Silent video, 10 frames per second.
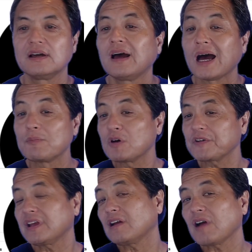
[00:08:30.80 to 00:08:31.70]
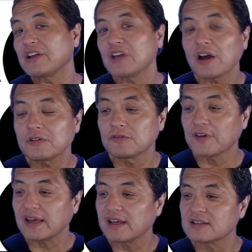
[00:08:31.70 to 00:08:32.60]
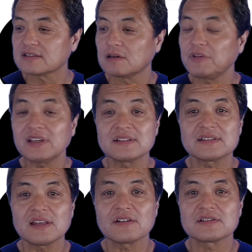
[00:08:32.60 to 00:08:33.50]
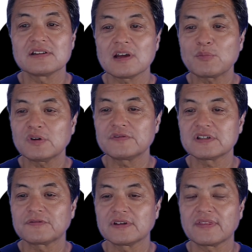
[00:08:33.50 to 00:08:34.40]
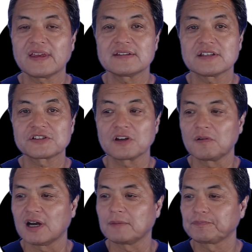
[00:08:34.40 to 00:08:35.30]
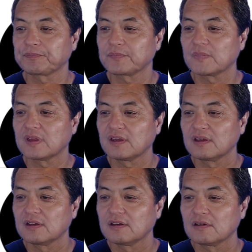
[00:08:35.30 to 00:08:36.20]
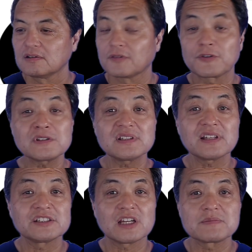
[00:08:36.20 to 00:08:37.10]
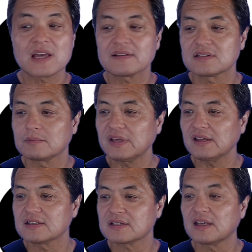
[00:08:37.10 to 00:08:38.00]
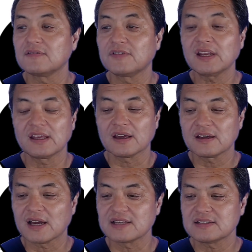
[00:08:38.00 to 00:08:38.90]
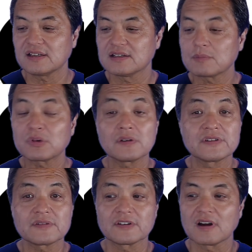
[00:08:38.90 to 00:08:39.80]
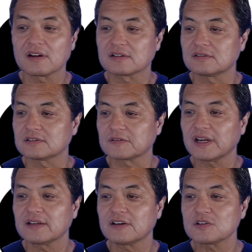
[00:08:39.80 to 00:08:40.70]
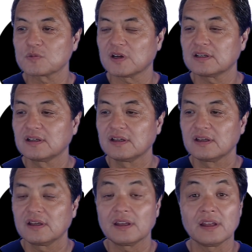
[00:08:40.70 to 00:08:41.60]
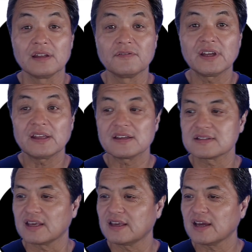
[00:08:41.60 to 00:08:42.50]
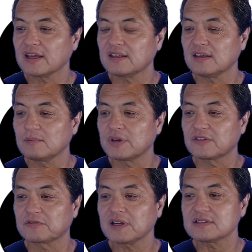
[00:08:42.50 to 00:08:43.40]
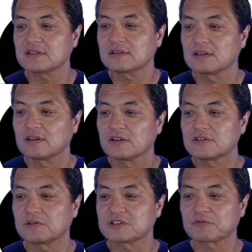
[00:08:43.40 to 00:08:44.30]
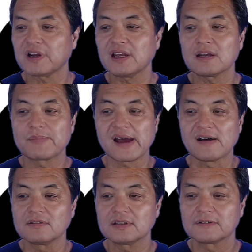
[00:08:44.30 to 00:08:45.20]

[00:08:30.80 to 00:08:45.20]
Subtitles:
I'm over here on Yahoo Finance, and we can see there's a number of different things that show up. The first thing that jumps out to me is Nvidia. I see a number of different articles, right? Here's one. Nvidia is the AI king, but threats to its reign abound.